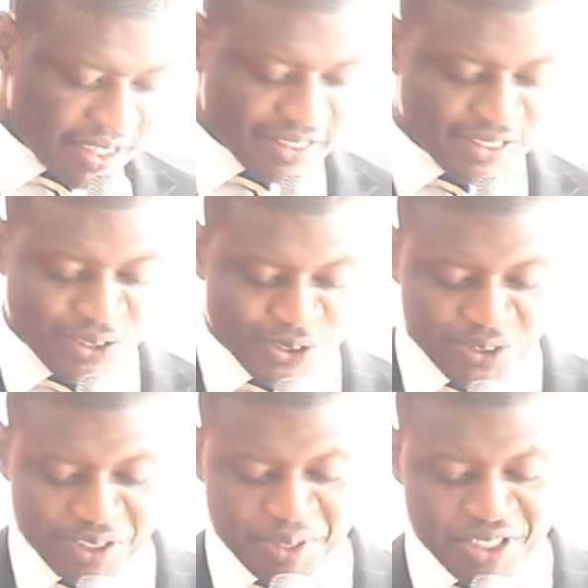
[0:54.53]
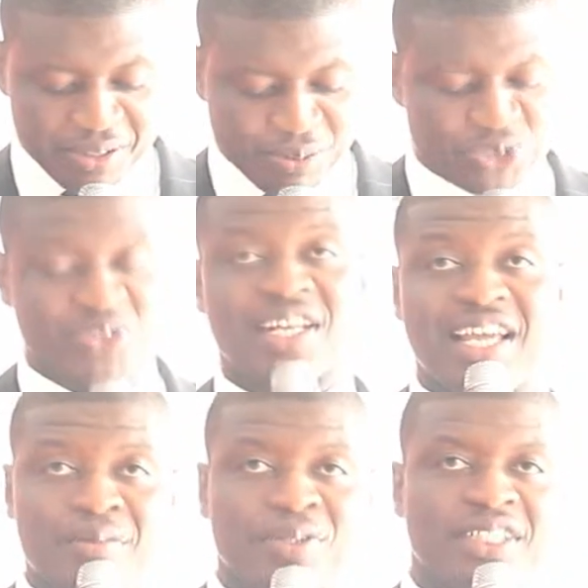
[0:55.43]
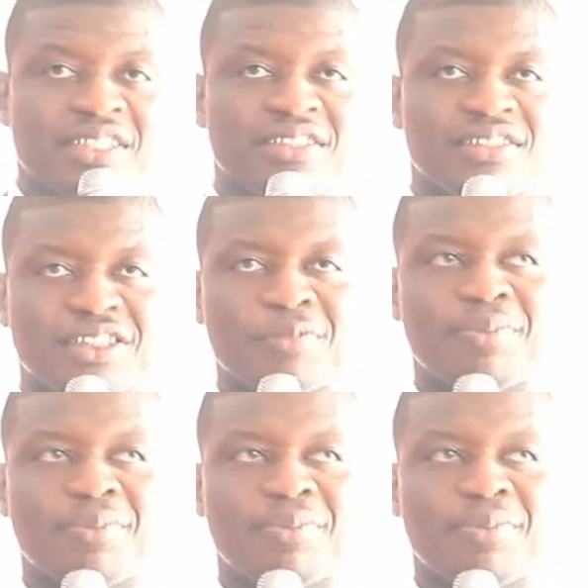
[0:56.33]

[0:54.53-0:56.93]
That's not only being the most reliable and